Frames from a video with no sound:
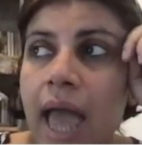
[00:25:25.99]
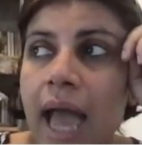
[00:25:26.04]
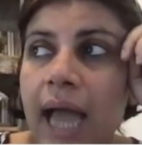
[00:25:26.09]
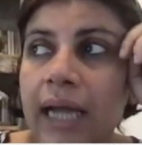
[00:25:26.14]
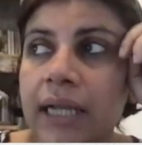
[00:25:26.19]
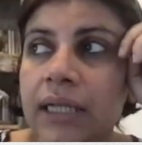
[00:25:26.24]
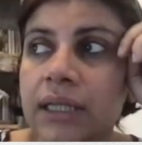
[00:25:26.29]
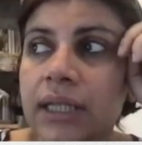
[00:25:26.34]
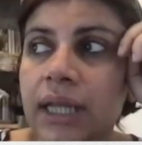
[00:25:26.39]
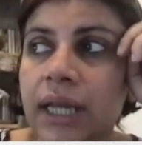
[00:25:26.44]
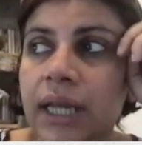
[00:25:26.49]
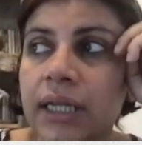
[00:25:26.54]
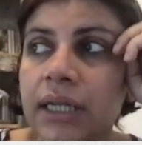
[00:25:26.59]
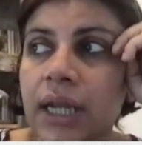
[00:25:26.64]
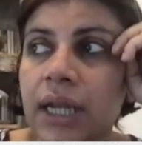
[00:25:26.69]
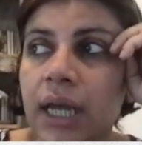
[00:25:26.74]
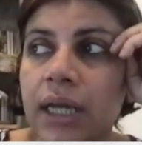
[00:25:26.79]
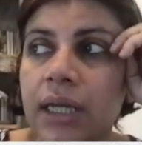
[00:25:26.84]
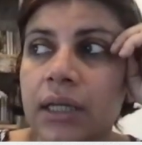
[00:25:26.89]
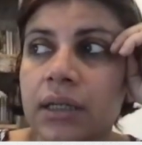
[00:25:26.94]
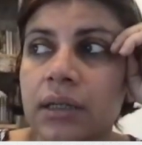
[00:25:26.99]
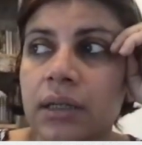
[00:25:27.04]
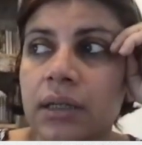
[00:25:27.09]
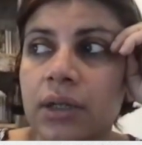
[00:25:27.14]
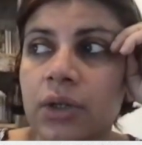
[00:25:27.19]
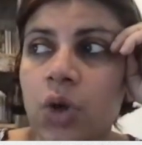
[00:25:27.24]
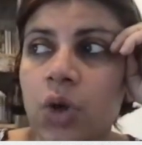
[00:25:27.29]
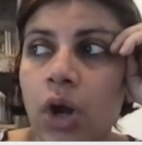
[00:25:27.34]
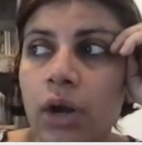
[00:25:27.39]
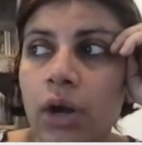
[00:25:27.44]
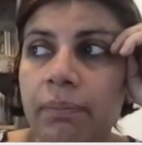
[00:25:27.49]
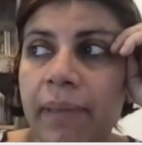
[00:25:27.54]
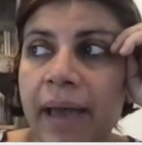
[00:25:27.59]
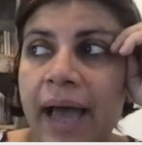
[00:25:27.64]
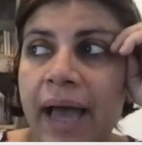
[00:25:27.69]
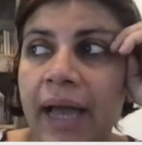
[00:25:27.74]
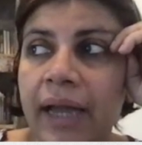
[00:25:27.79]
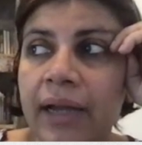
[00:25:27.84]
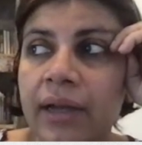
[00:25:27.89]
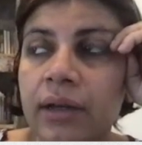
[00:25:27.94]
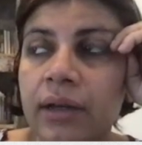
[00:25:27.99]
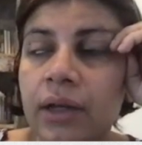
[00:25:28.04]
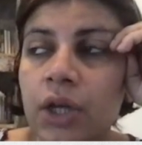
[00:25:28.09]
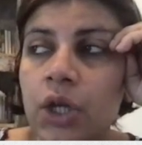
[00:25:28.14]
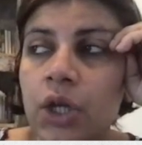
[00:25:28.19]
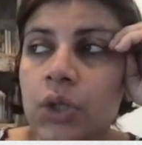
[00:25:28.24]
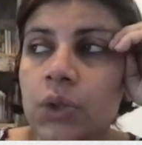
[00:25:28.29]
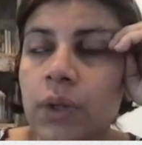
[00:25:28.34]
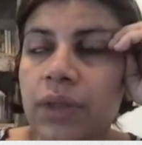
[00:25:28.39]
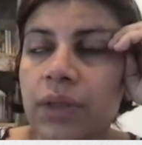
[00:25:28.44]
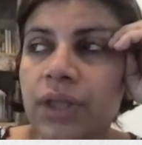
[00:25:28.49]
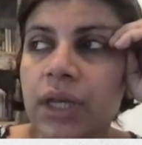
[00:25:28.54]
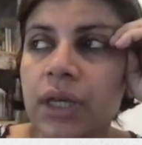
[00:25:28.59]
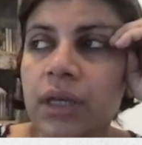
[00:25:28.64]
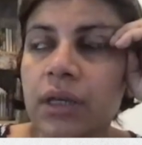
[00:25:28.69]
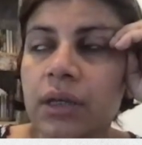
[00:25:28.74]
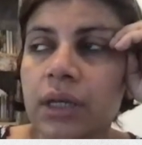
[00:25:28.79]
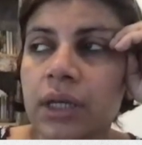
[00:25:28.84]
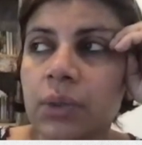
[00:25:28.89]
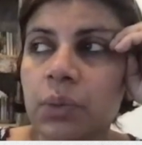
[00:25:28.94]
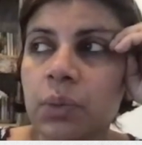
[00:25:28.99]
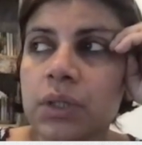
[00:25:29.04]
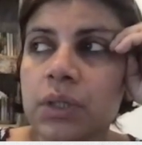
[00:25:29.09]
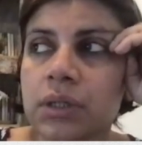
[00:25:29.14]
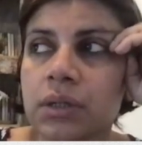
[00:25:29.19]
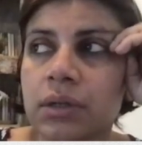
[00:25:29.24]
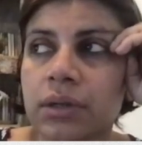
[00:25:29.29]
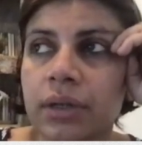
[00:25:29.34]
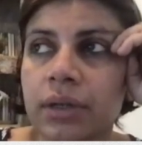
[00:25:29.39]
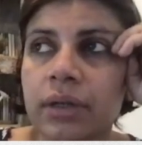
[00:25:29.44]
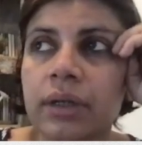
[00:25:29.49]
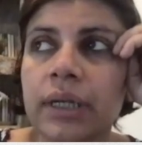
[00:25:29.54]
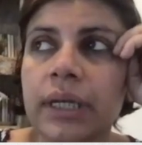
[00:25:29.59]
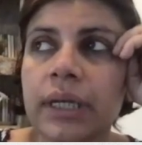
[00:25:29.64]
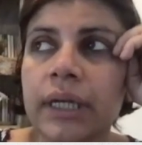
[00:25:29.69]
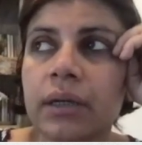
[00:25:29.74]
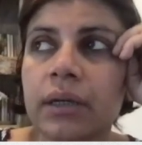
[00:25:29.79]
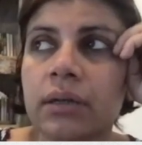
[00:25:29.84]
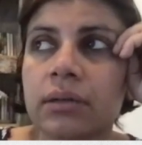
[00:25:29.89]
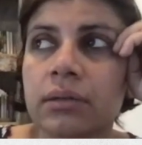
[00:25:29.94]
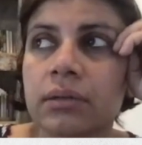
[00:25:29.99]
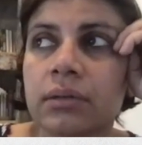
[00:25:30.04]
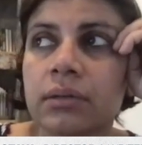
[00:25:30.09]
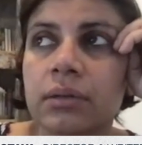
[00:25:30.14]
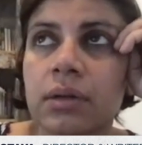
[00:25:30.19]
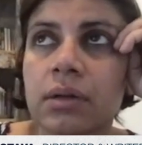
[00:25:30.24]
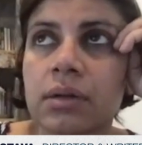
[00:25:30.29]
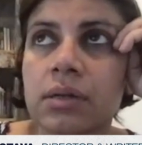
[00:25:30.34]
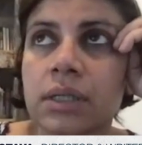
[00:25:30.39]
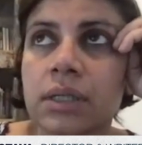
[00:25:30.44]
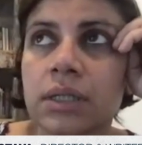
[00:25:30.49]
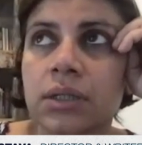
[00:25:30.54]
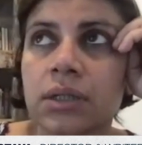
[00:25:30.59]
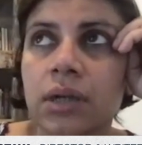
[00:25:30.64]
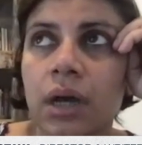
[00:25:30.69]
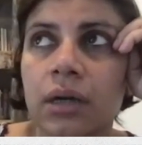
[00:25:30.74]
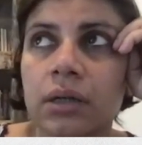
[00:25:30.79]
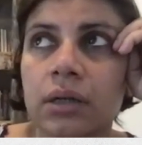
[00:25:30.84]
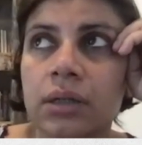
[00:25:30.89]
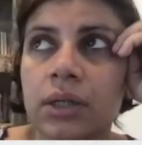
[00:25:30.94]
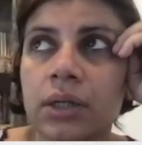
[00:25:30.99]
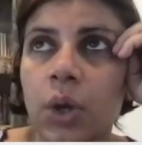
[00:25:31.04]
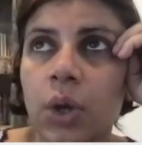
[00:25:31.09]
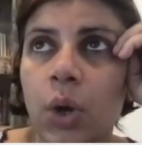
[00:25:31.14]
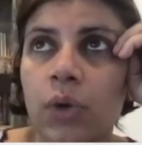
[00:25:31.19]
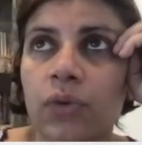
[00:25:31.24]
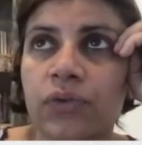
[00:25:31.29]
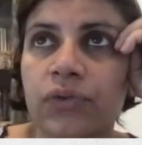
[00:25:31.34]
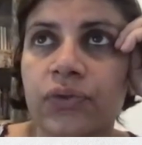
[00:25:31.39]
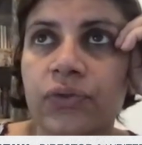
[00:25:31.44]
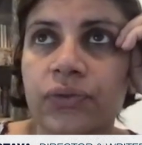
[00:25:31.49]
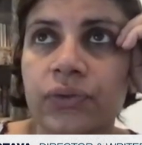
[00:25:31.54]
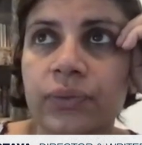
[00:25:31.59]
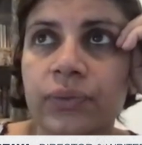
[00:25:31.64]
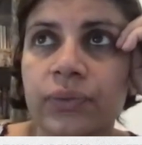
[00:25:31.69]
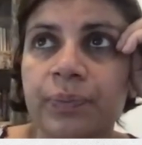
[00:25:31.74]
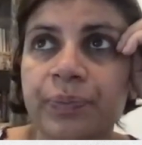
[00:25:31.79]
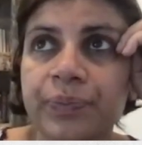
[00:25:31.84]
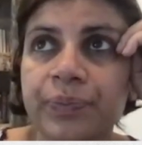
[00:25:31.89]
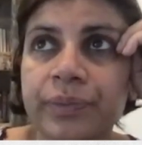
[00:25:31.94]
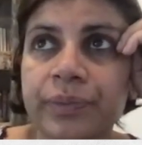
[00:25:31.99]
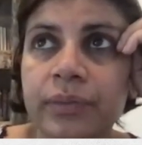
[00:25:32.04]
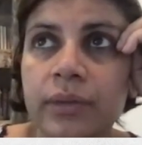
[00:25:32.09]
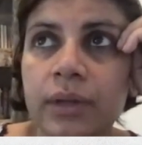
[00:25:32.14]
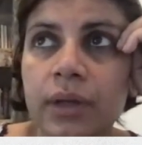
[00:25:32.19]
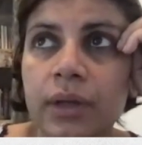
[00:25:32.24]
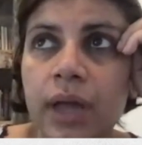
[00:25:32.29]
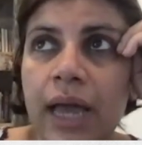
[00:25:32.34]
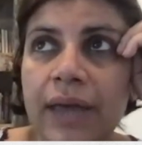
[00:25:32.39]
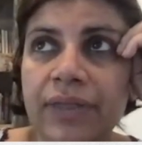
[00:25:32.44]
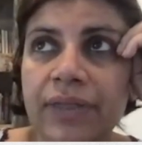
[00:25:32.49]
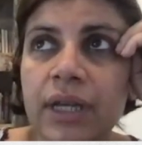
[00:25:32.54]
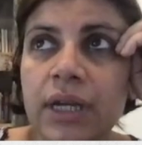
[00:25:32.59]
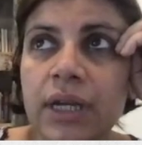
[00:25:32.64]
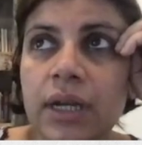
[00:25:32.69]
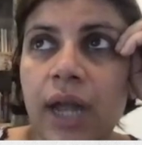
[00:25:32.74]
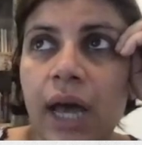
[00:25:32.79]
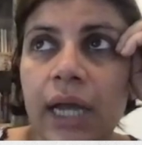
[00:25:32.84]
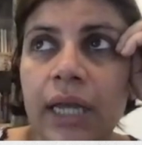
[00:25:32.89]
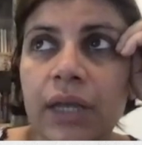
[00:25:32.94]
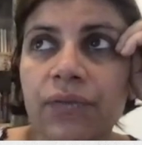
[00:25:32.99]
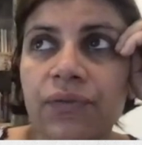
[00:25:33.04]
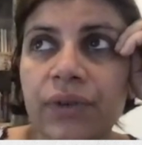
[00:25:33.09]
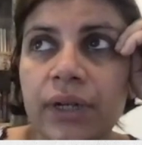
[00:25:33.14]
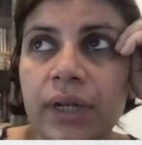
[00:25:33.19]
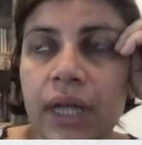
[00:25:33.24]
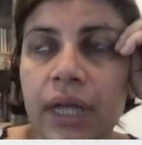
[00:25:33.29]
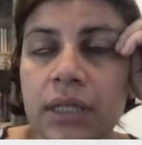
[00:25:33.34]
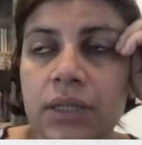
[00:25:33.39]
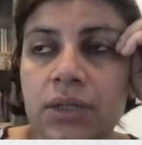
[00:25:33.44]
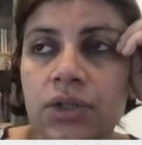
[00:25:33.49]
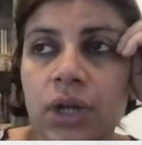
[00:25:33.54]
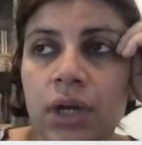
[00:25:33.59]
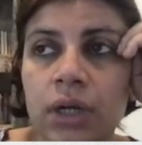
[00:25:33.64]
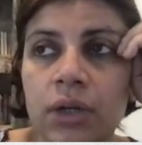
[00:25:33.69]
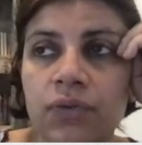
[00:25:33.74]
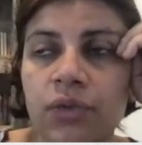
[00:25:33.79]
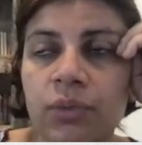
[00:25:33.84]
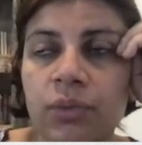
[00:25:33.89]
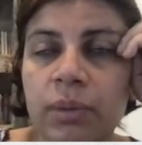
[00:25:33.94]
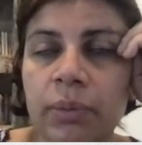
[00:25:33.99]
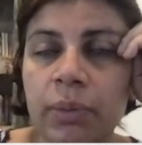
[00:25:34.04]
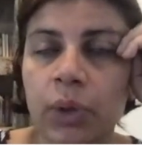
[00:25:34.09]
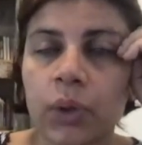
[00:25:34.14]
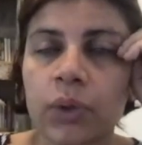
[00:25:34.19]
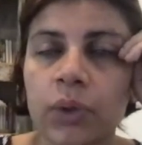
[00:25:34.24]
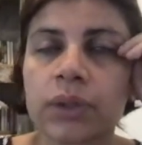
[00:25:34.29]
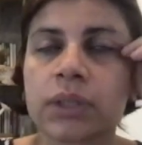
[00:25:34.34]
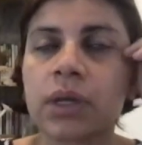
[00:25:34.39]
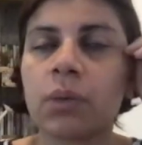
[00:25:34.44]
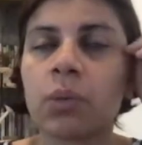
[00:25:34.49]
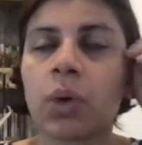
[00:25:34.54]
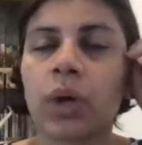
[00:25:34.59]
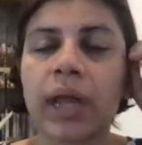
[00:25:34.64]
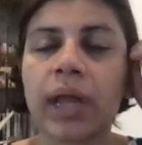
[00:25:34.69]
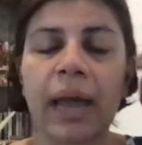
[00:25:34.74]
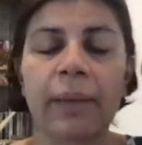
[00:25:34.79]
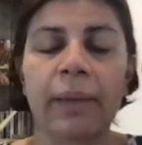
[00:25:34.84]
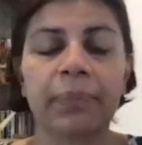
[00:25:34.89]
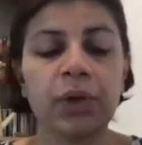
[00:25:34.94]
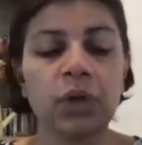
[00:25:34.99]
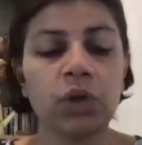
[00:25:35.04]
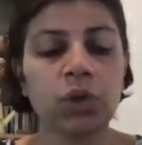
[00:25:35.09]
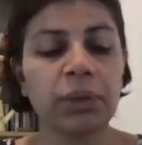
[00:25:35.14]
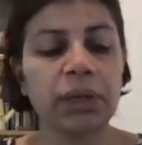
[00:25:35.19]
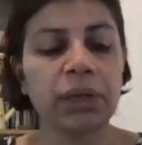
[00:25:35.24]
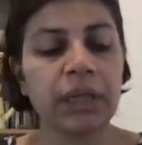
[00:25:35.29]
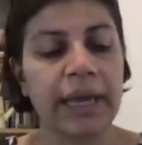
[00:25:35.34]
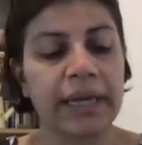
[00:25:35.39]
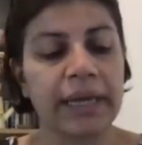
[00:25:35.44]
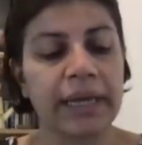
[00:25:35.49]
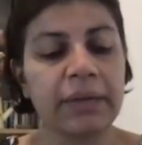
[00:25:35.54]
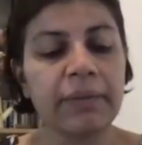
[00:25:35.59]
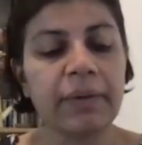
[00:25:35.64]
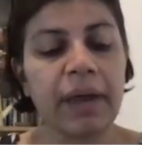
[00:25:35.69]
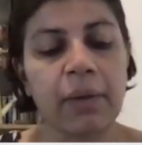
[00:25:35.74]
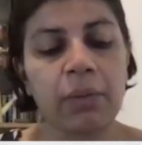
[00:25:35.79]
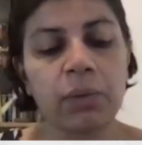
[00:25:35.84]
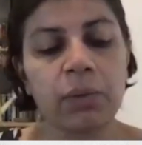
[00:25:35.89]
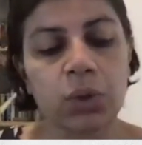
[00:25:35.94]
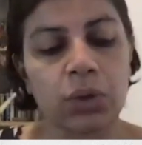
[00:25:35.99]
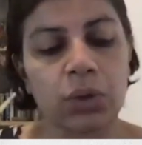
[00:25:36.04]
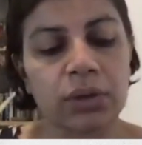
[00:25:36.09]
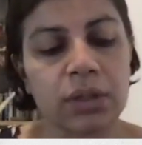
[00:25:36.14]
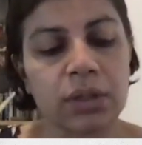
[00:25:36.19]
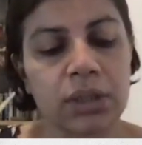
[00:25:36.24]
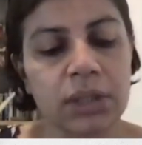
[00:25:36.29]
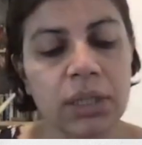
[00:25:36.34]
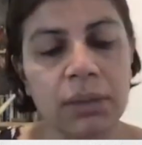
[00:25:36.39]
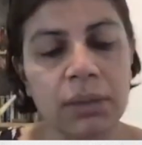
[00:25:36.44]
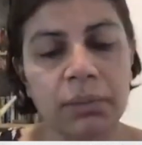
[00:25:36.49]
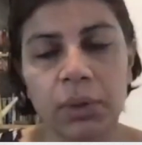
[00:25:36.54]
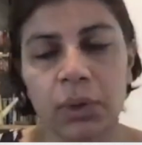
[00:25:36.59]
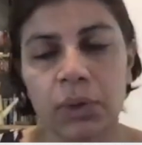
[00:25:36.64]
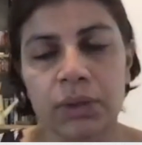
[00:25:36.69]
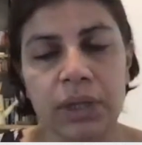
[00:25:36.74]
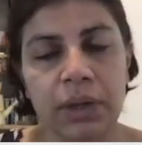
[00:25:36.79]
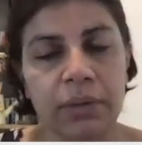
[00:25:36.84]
And then like it got banned. So I think it was really a struggle of, I think a life and death struggle for me, because what happened to me anyway, I was on this thing because I